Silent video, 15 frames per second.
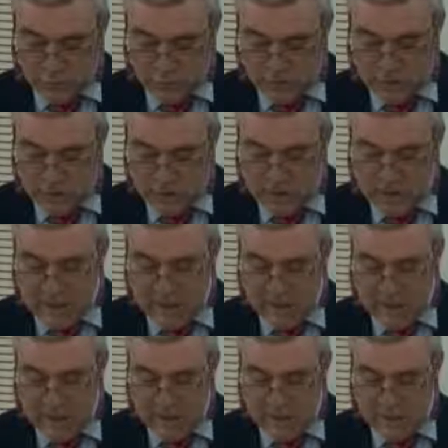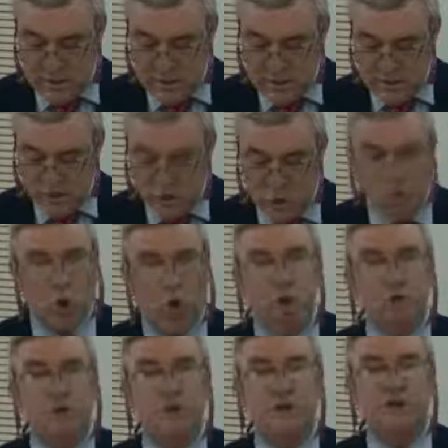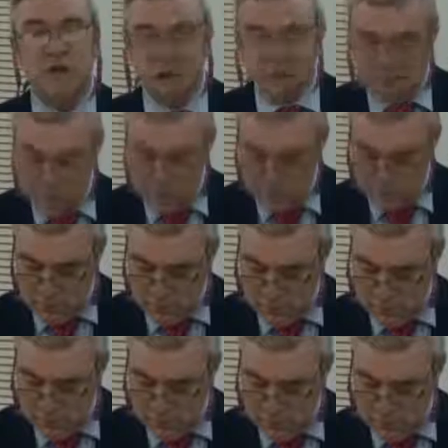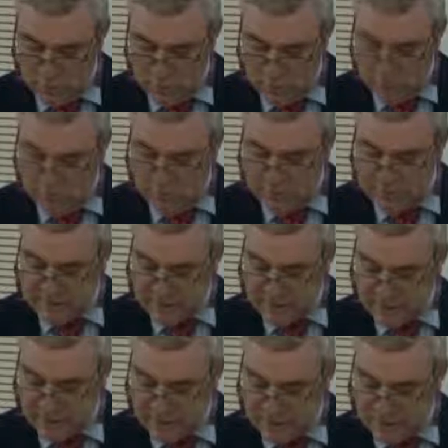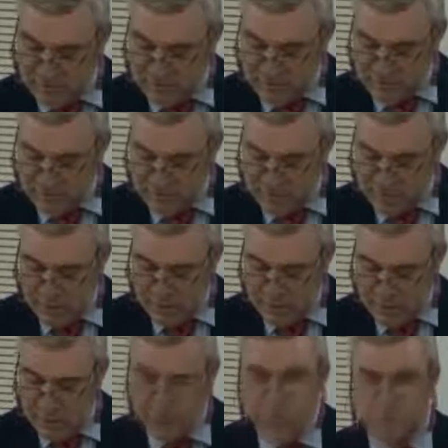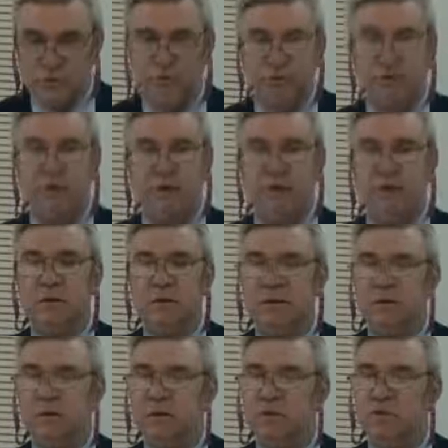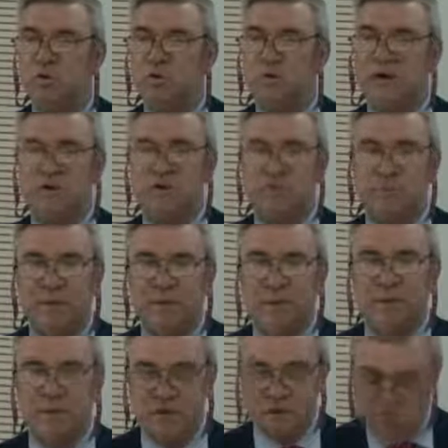Don't they talk to each other? Mr. Clinton, Mr. Llamas don't seem to be in speaking